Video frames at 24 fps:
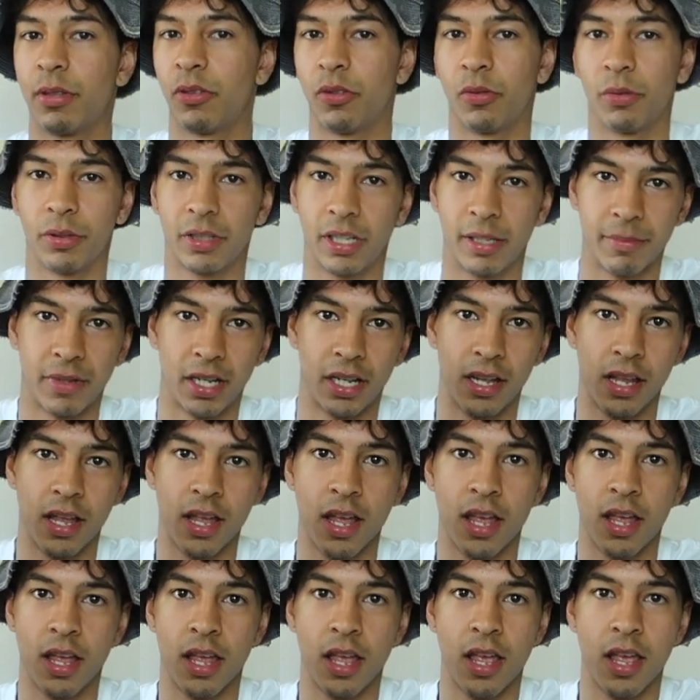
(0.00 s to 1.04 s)
and I'm gonna get my
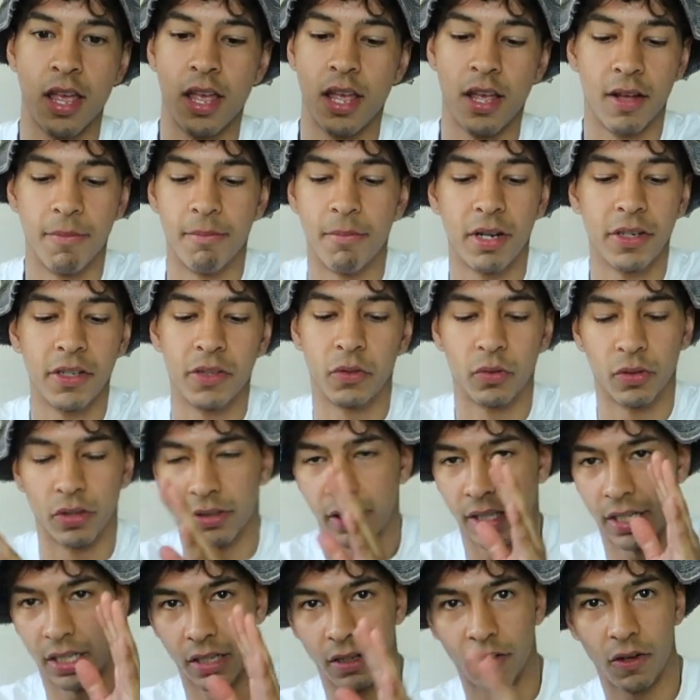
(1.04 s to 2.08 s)
money's
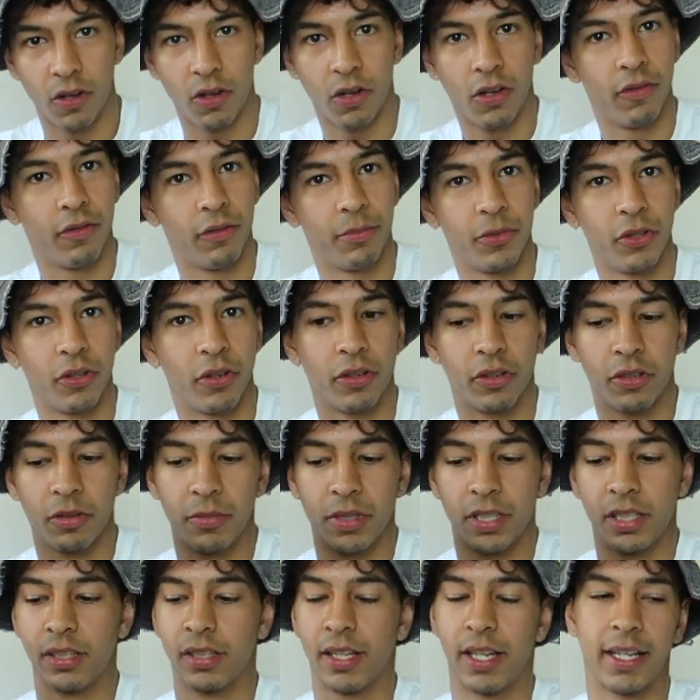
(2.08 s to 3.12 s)
worth out of all. Of them, you know what I
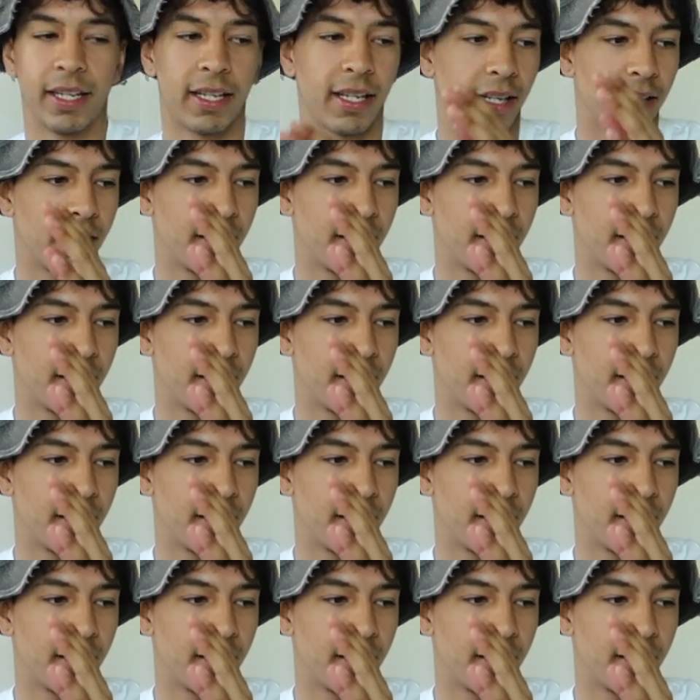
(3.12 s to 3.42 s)
mean? Like,